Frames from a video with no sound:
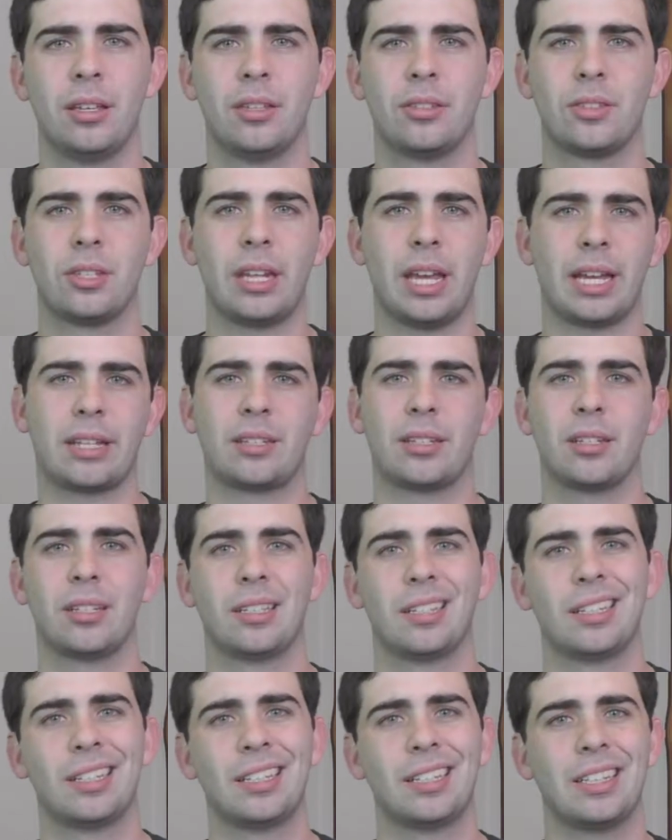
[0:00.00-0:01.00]
So next,
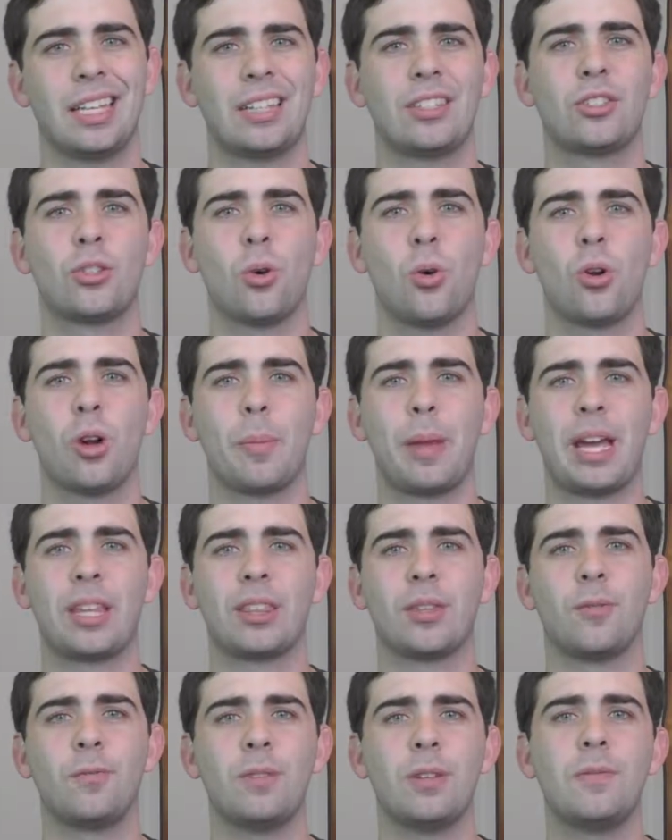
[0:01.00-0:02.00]
let's talk
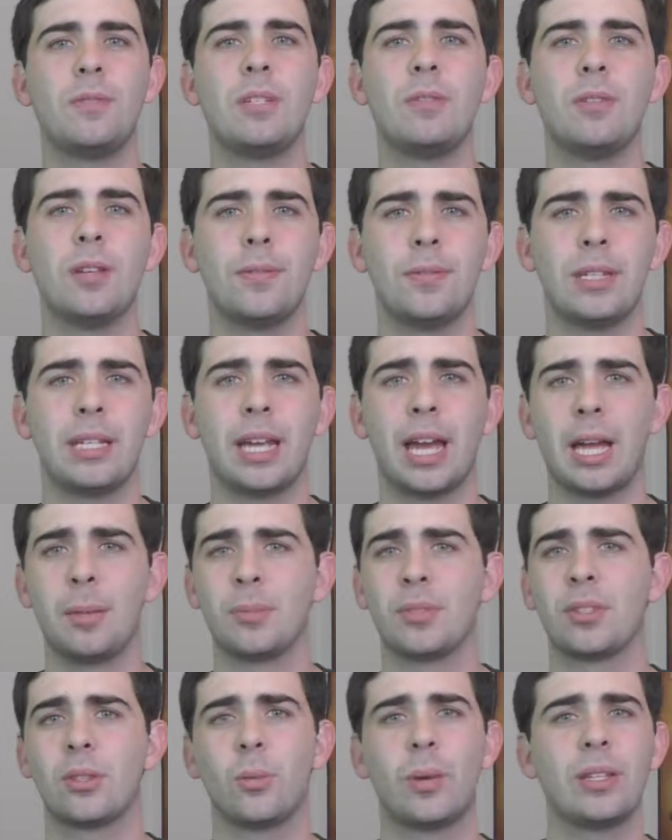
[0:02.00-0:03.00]
about the fifty fifty
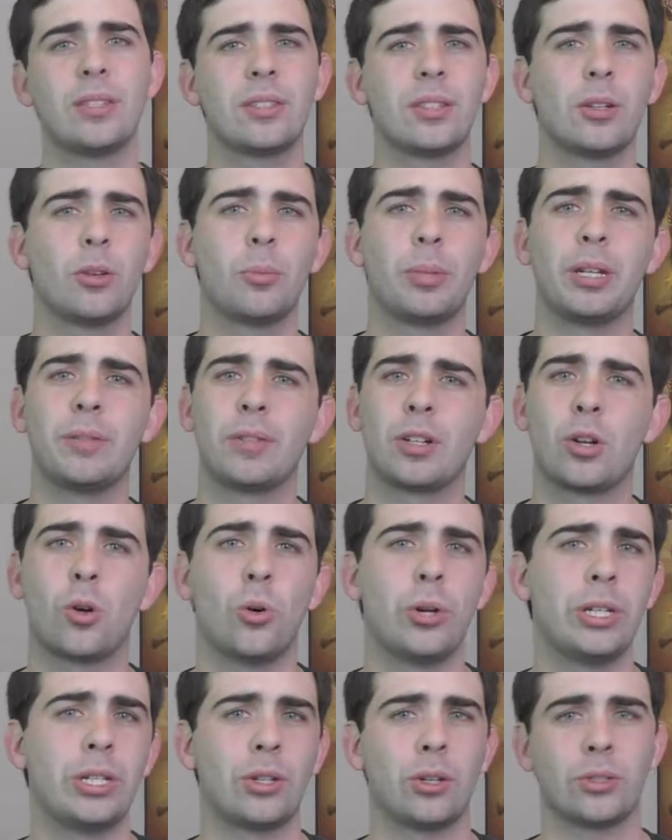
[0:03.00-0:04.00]
games, the ones that are a bit of a
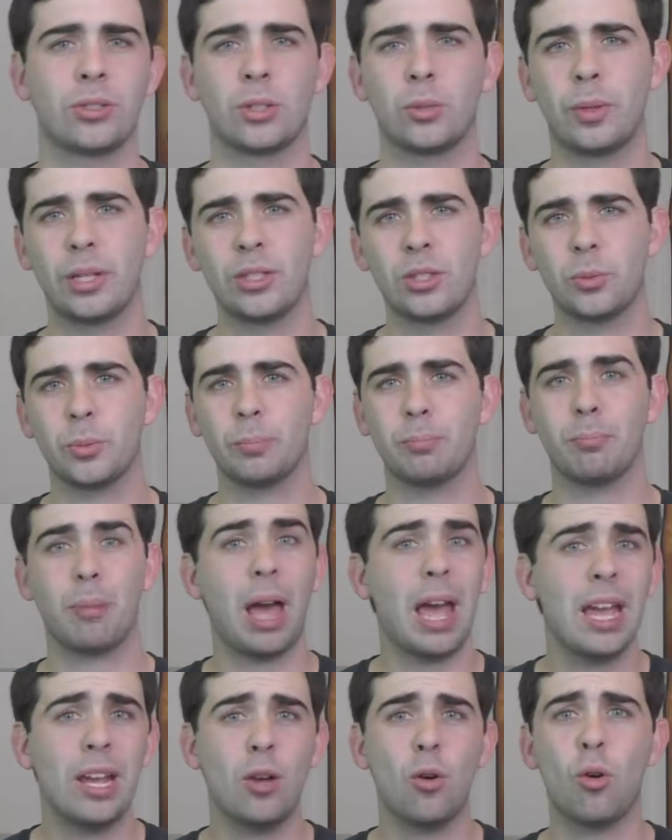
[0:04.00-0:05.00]
coin toss, the ones that
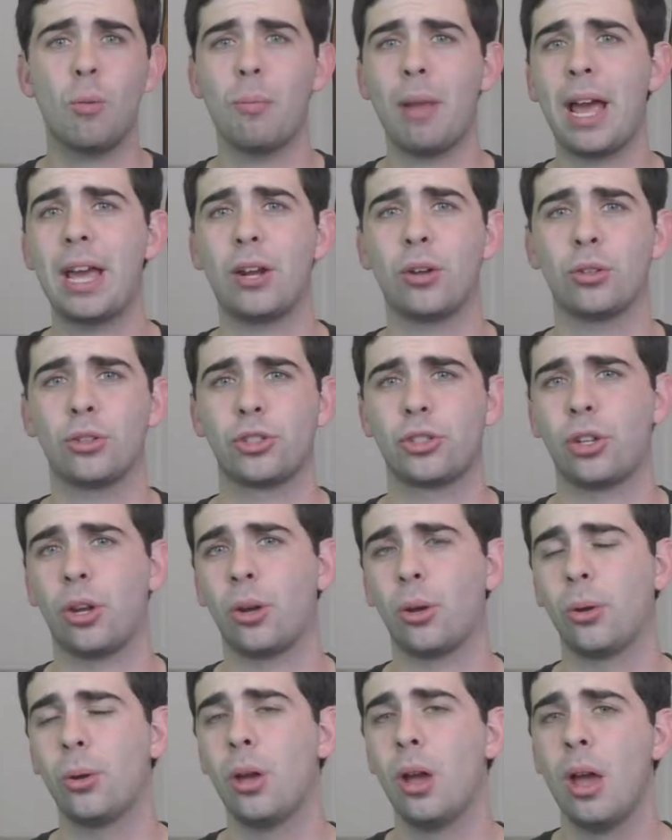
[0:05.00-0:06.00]
may or may not
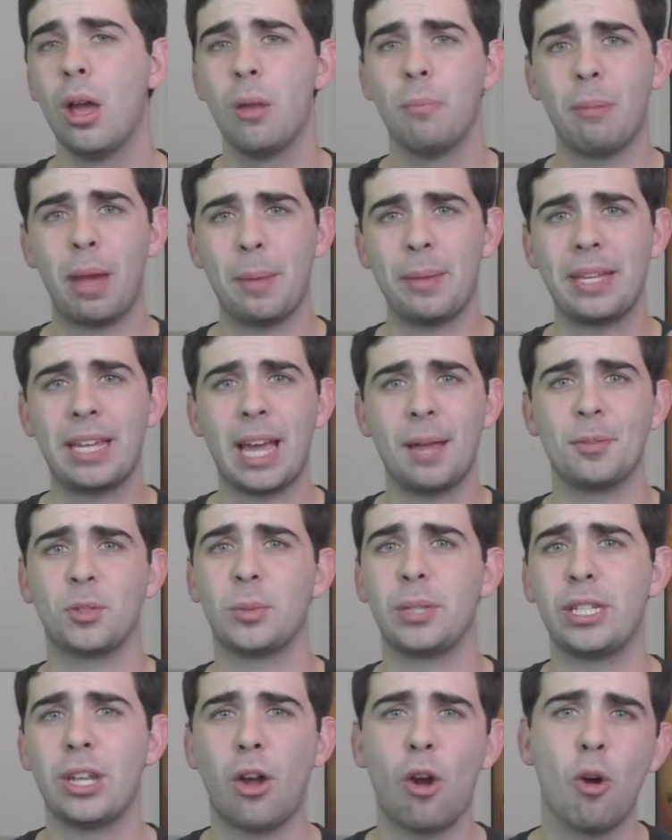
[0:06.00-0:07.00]
show, maybe games that
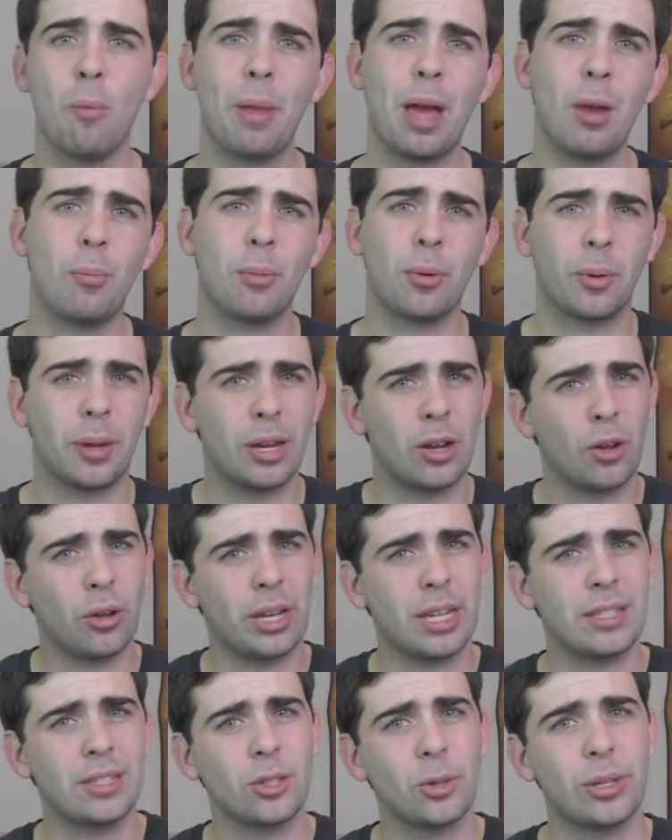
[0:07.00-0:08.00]
we know about but we're
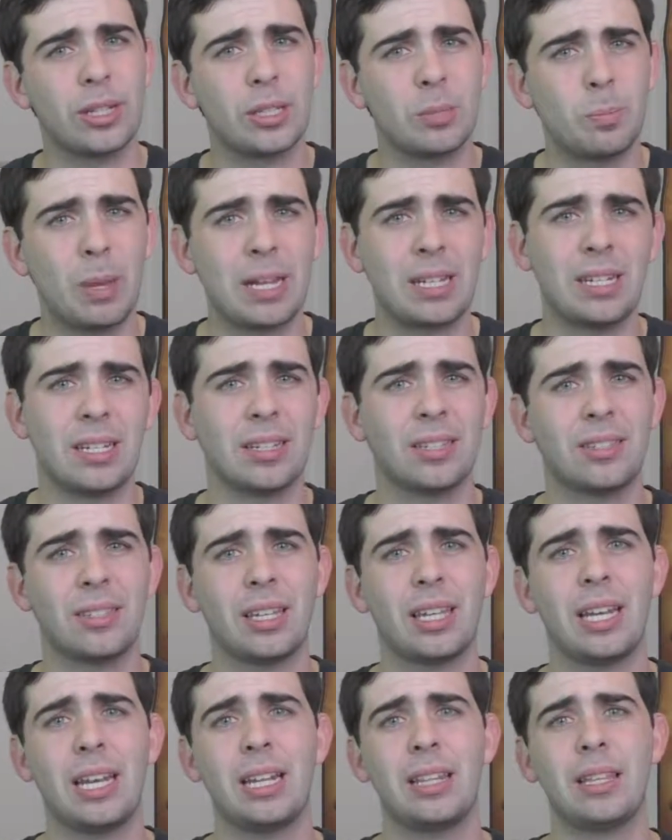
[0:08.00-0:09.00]
not necessarily expecting to
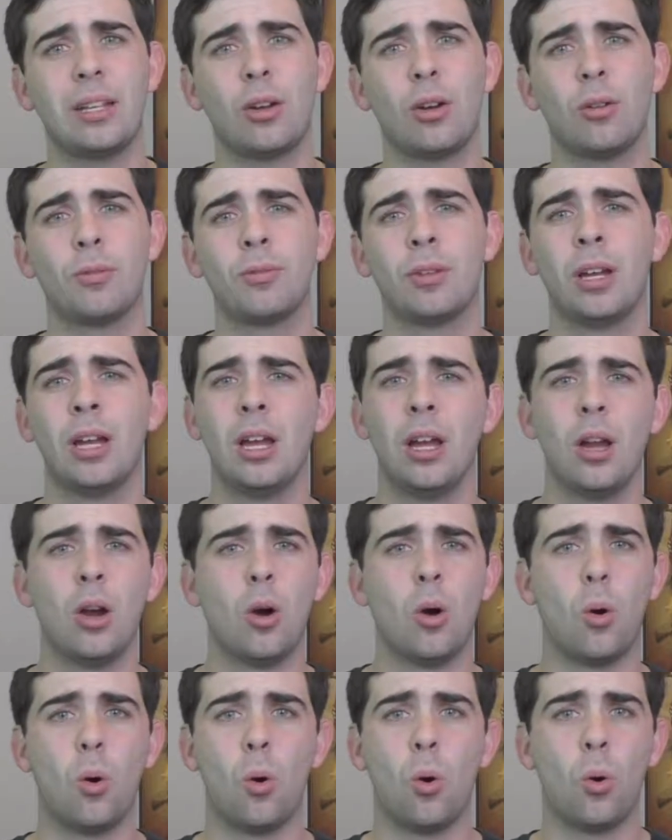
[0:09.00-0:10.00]
see anything of,
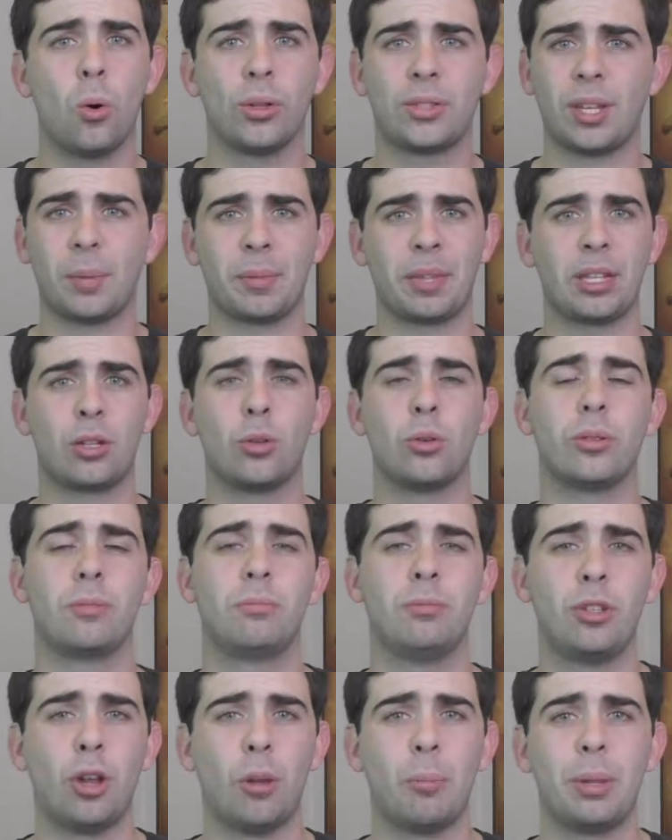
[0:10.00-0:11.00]
or something that could
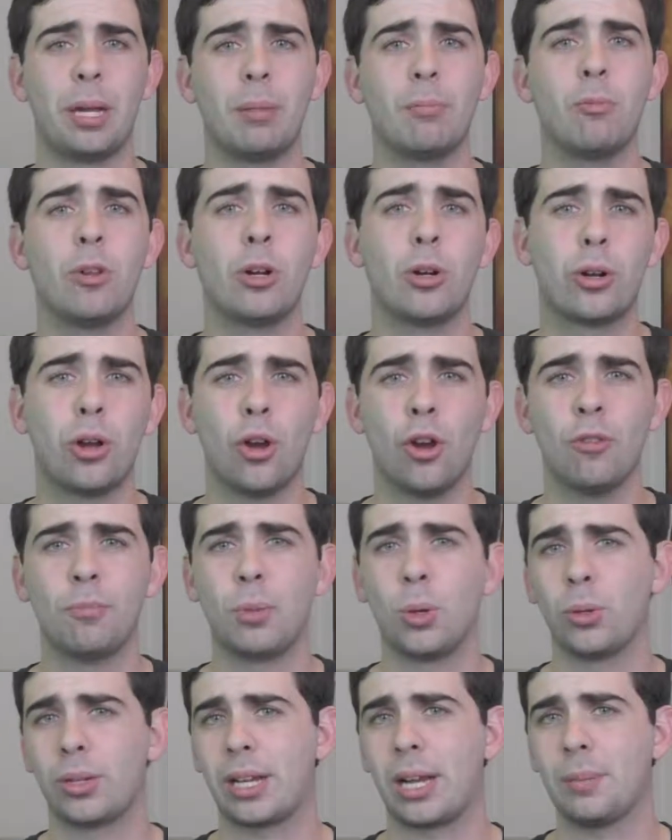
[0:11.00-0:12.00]
you know, be a real
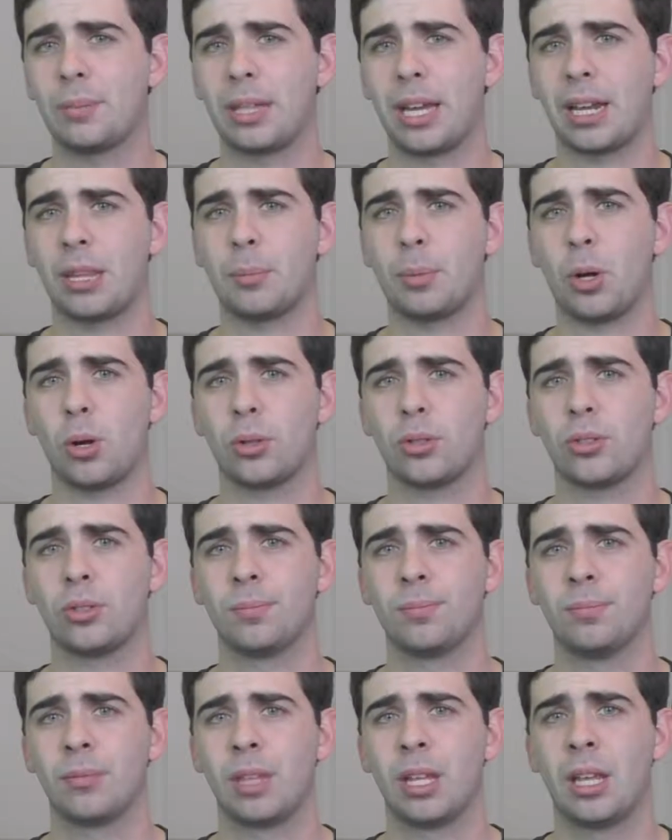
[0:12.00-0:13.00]
curveball that comes out of the box.